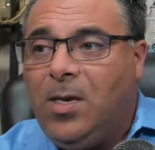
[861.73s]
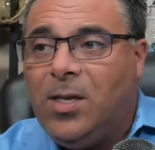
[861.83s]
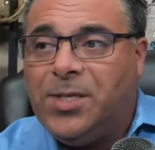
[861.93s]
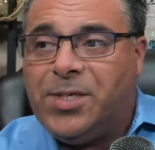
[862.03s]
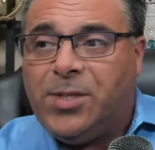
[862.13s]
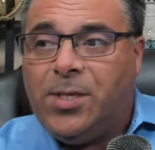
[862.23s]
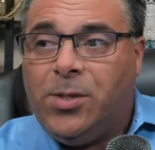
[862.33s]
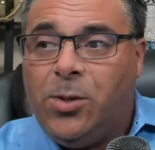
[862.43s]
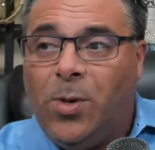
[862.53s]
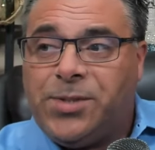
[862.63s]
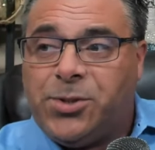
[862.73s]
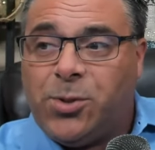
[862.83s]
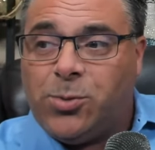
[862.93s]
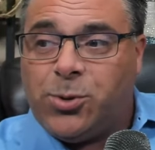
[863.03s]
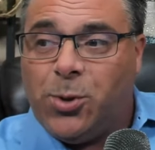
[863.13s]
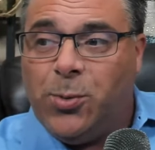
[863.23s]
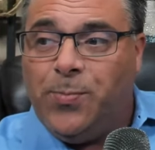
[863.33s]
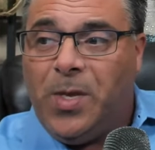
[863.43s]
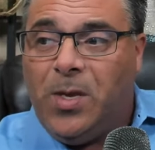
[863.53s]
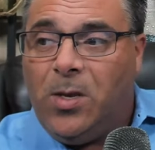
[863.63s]
Lizzie, U.S. is so
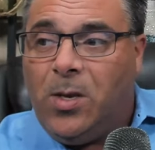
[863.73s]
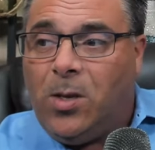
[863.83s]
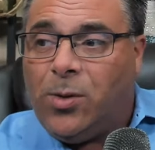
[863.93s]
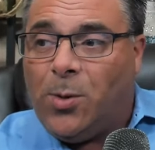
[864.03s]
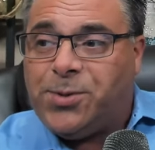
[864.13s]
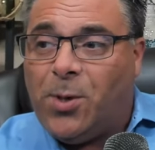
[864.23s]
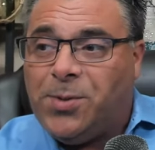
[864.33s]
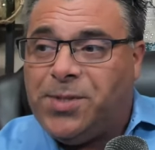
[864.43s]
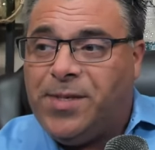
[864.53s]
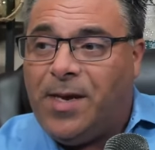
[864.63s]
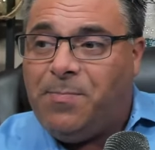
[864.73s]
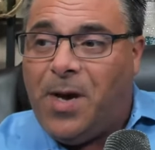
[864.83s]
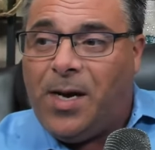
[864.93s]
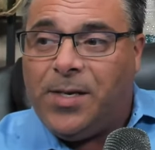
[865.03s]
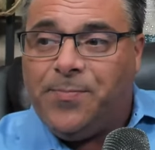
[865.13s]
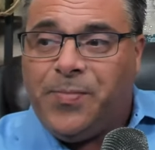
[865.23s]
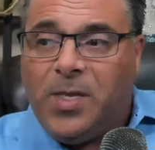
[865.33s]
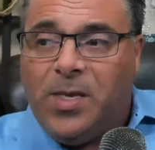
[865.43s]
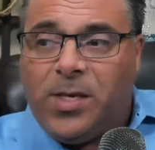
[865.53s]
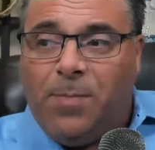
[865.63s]
true. No souls in that body.
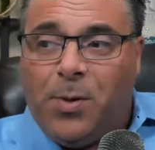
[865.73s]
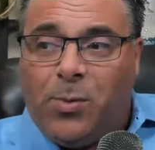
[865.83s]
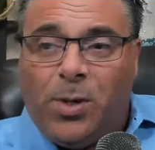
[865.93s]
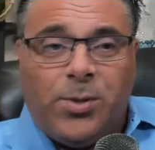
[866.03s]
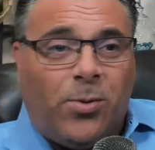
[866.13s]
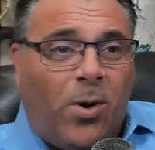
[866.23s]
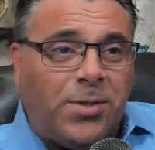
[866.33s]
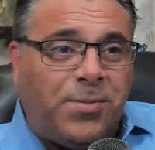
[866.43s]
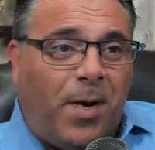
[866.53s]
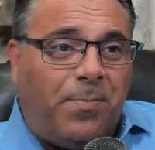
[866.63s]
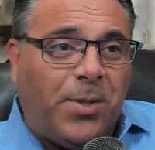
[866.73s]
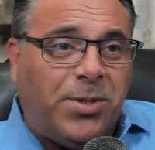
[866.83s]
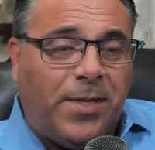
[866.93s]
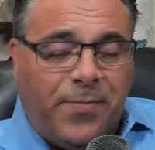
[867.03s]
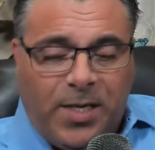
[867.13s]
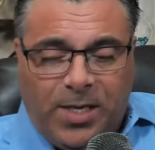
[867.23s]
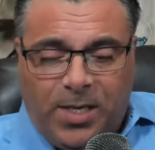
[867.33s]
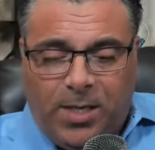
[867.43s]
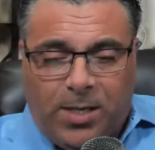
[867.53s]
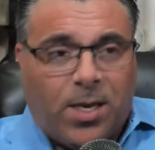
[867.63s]
Keep it real. You're awesome. I appreciate it.
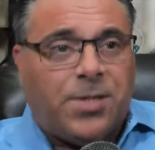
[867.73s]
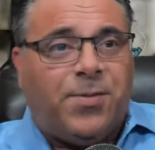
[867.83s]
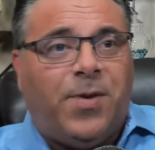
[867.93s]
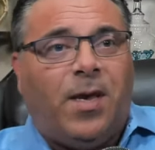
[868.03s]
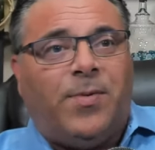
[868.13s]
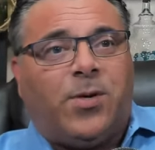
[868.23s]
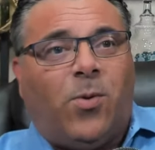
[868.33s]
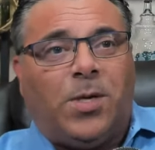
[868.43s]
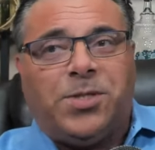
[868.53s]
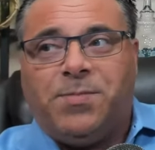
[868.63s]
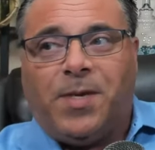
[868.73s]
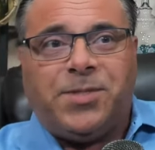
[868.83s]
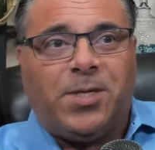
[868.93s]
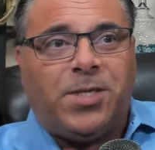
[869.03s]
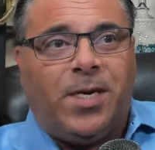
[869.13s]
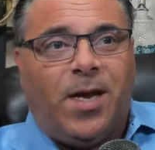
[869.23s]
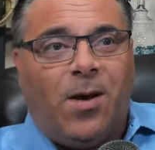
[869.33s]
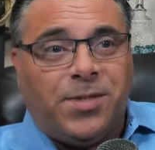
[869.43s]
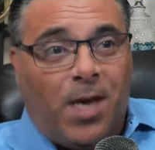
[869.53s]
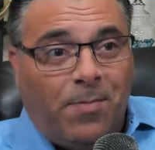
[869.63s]
Guys, if you have any questions about Section 8
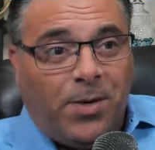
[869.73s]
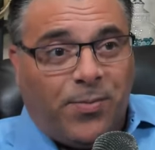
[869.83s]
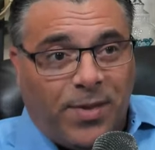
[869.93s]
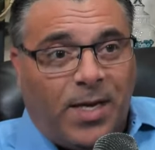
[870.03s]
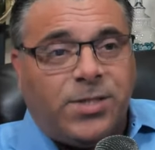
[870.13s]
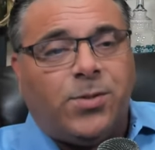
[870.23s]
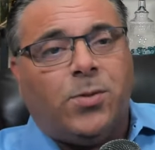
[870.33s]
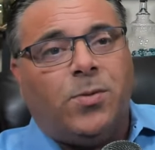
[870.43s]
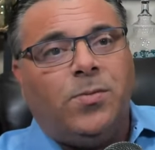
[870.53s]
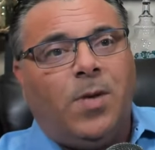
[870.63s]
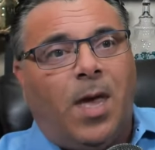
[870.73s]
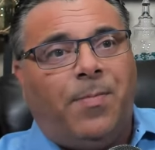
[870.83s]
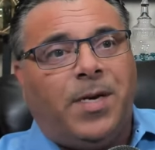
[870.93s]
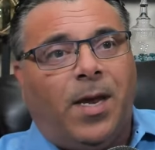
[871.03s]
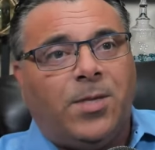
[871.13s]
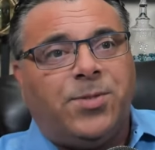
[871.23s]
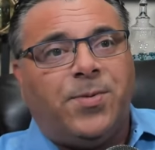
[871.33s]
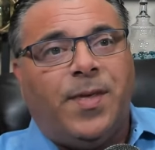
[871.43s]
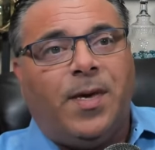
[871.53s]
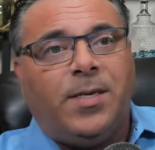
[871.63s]
housing, I'm here for that too. Happy to
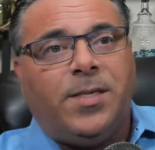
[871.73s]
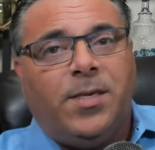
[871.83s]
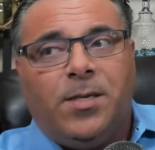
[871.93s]
answer that.